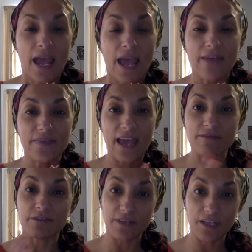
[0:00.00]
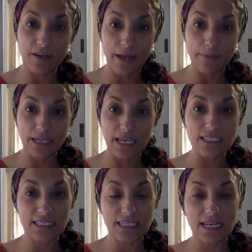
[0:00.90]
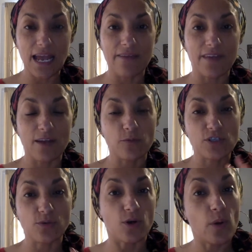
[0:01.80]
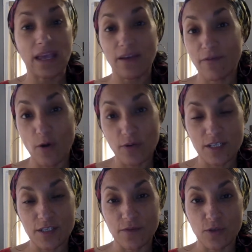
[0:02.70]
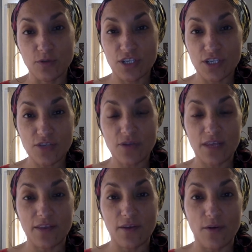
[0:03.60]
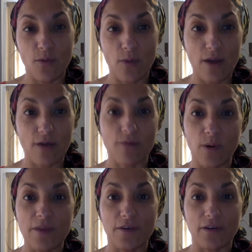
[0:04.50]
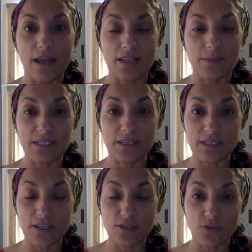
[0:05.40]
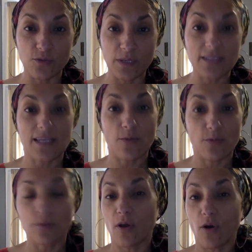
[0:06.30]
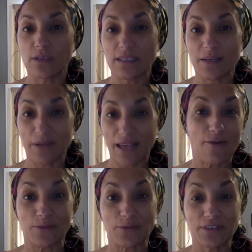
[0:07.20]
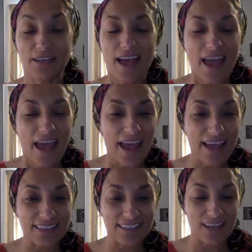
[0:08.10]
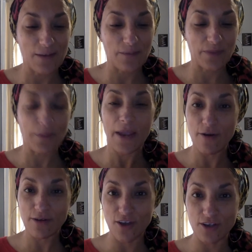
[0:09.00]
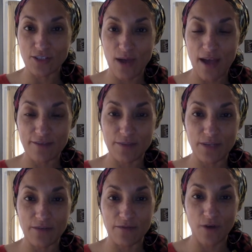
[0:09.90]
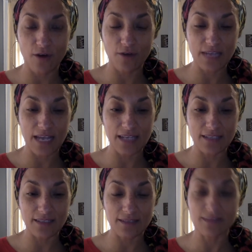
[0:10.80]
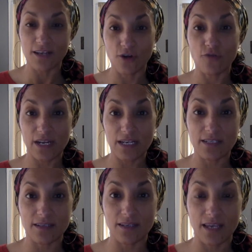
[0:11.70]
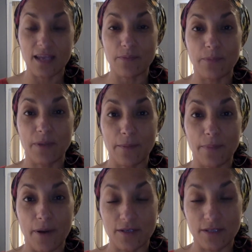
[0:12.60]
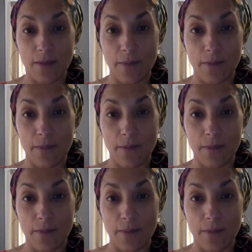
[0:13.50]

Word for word: and they have to fill out an application. And then we do a quick phone interview just so that they're aware of what they're getting themselves into because I will be holding them accountable. And um, the parents also have to be involved and agree to the kid being part a